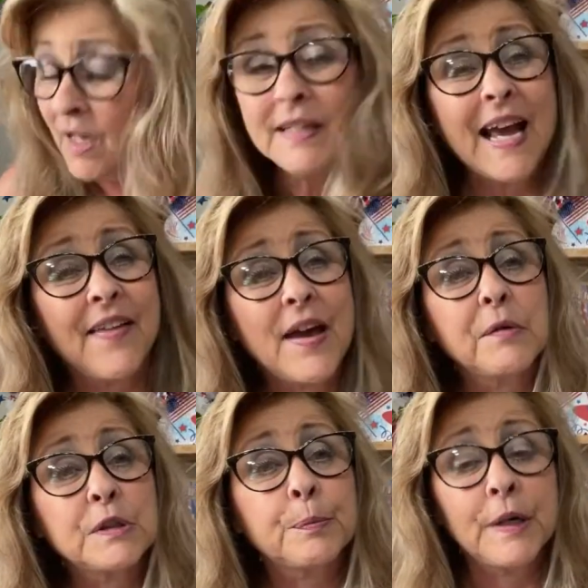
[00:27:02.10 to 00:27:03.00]
Yeah, that
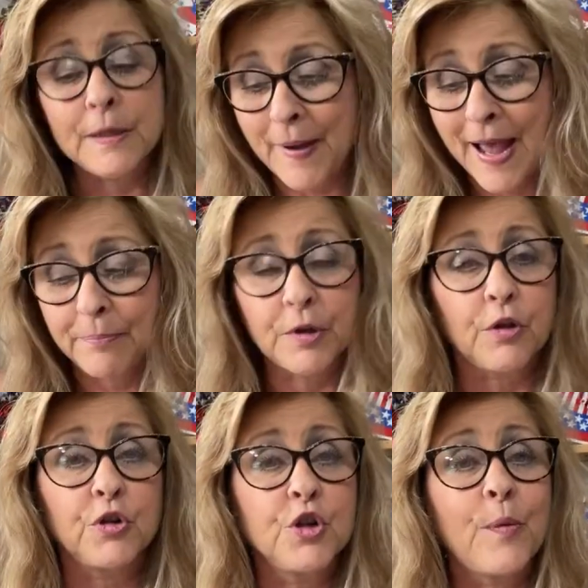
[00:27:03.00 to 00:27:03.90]
was pretty
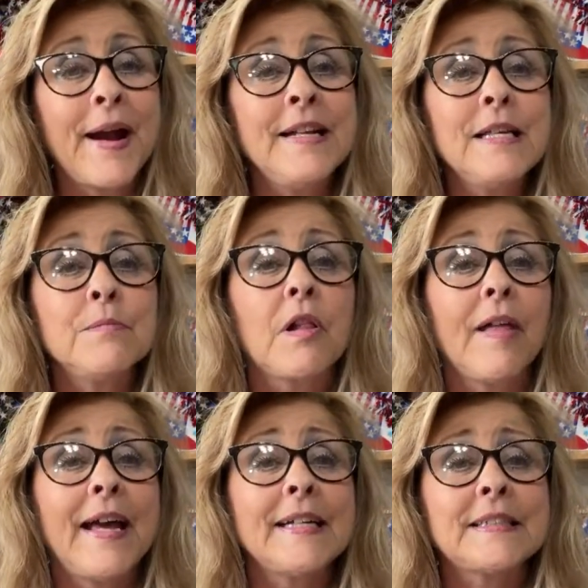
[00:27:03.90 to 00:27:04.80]
popular. Uranium
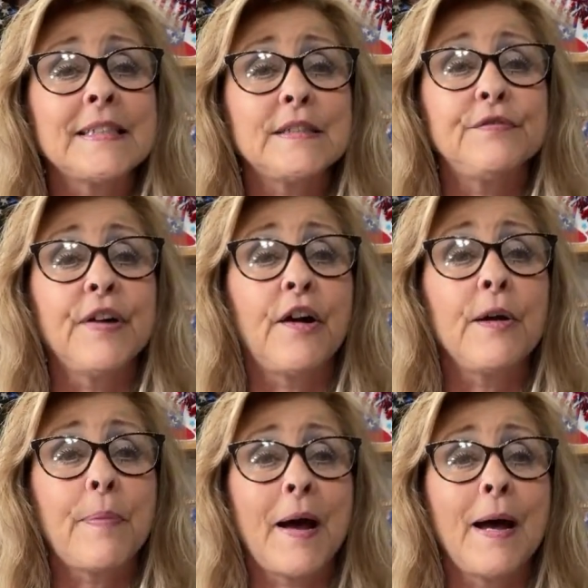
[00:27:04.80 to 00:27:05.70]
glass is
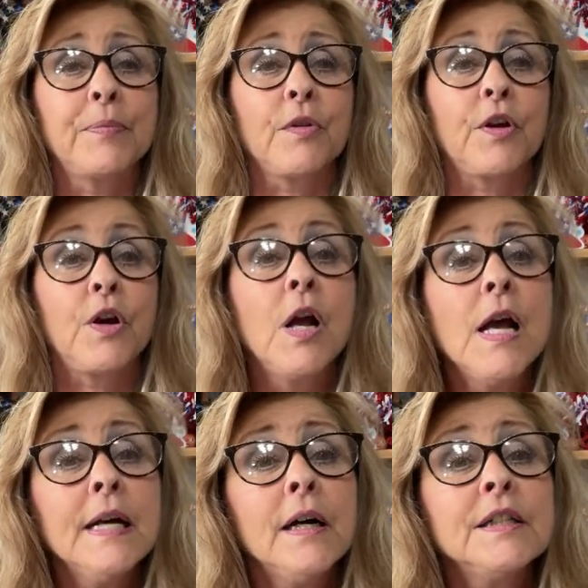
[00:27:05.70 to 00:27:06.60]
very popular.
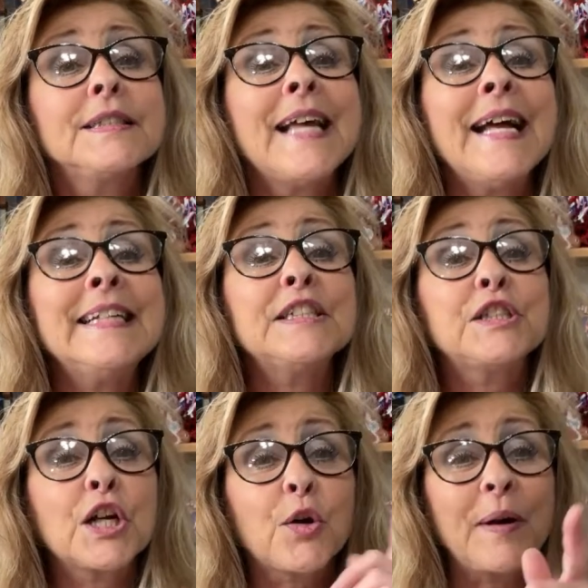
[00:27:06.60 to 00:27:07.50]
Send it
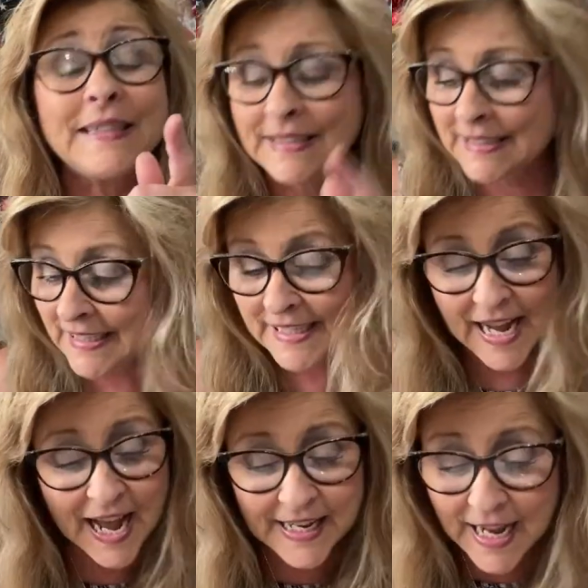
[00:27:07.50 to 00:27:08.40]
to Christy.
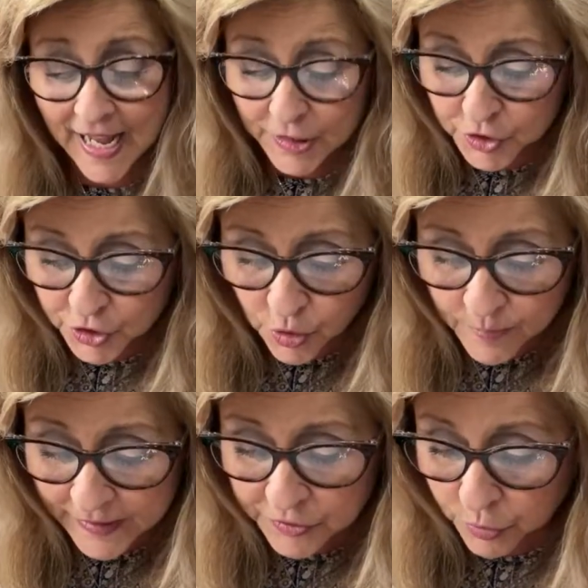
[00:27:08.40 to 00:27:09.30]
I got you,
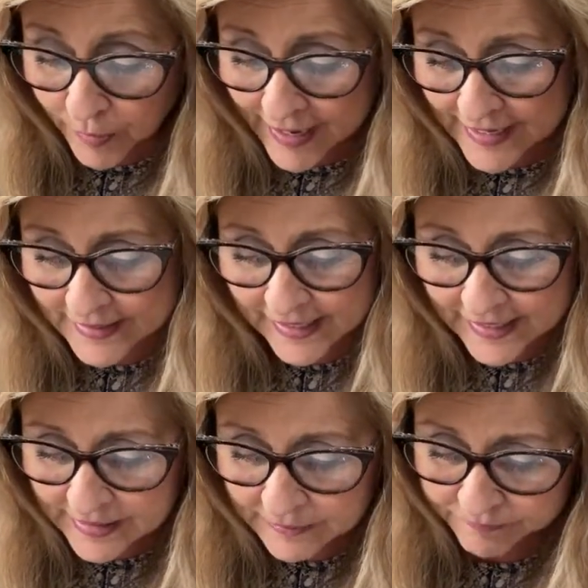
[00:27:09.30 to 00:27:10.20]
Miss
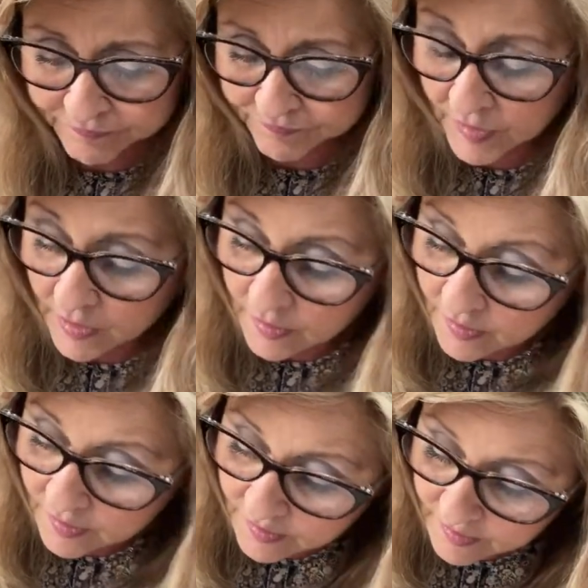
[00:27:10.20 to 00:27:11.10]
Randy.
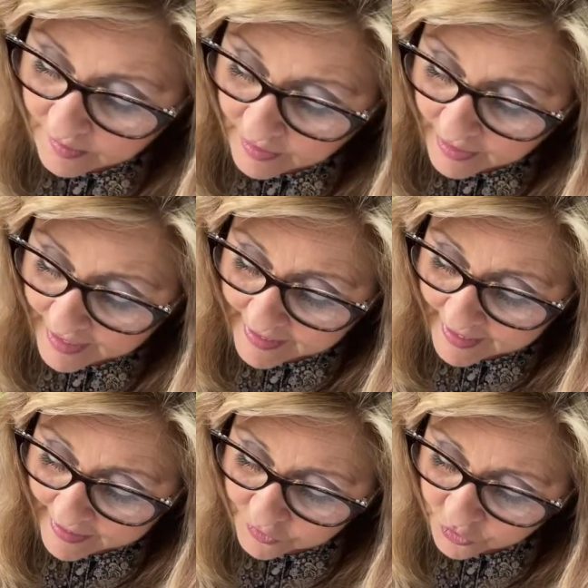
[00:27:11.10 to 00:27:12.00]
I
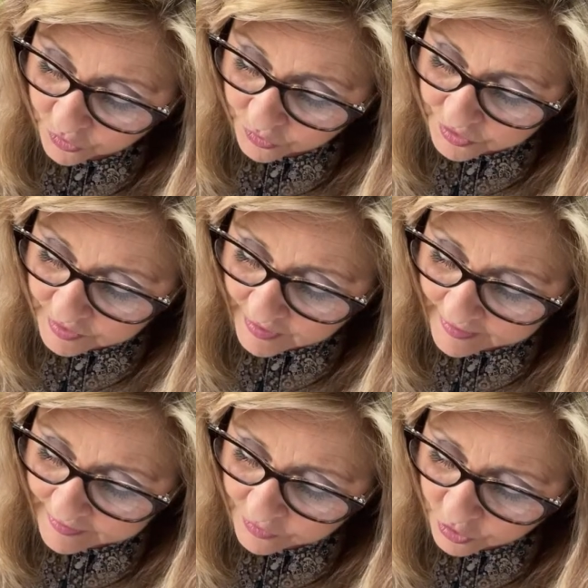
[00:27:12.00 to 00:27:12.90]
got you.
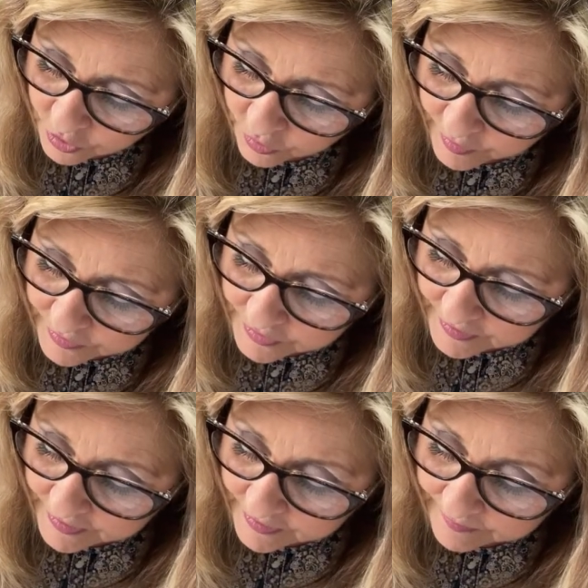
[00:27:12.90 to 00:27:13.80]
Send to
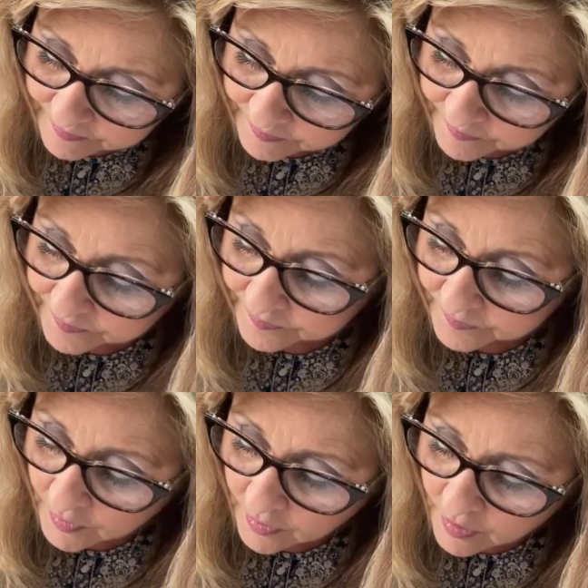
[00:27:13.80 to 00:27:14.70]
Christy.
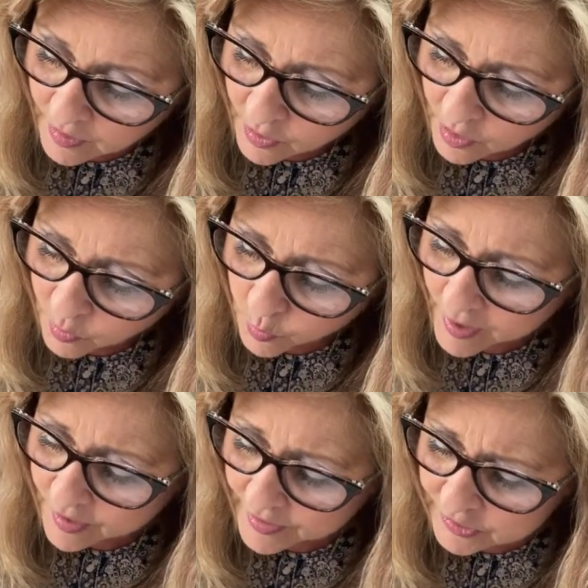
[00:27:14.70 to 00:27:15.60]

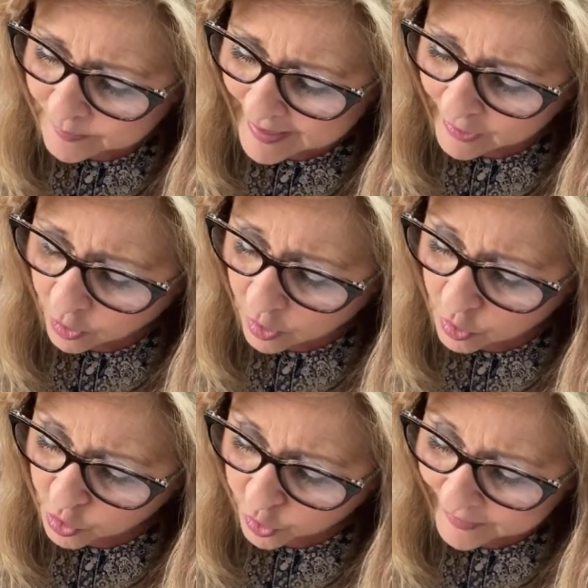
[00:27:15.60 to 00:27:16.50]
Where is my
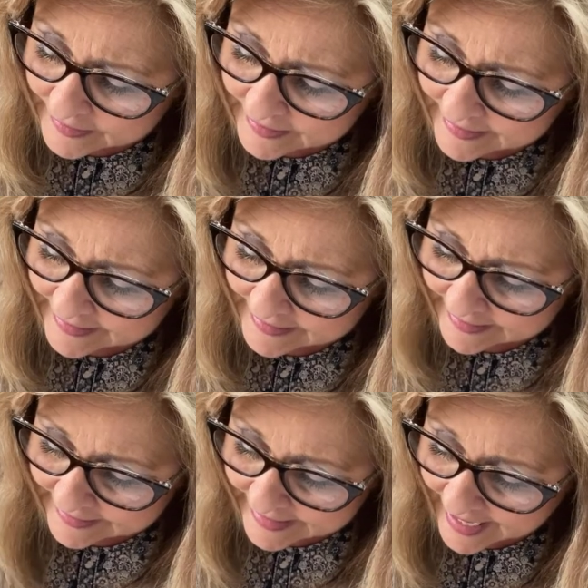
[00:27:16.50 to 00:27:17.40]
girl Christy
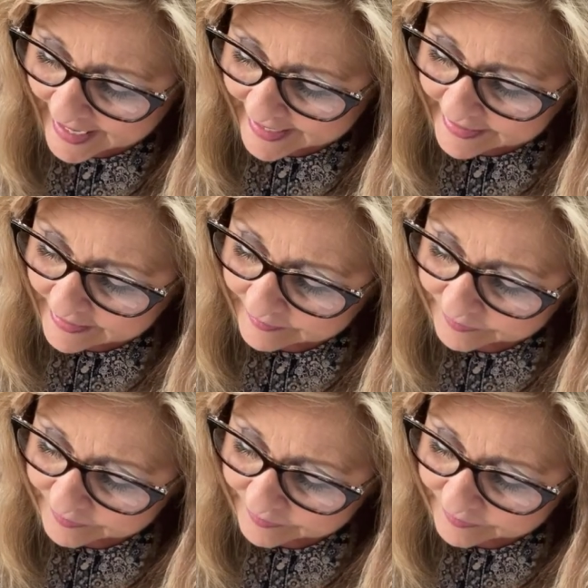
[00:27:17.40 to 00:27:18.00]
today?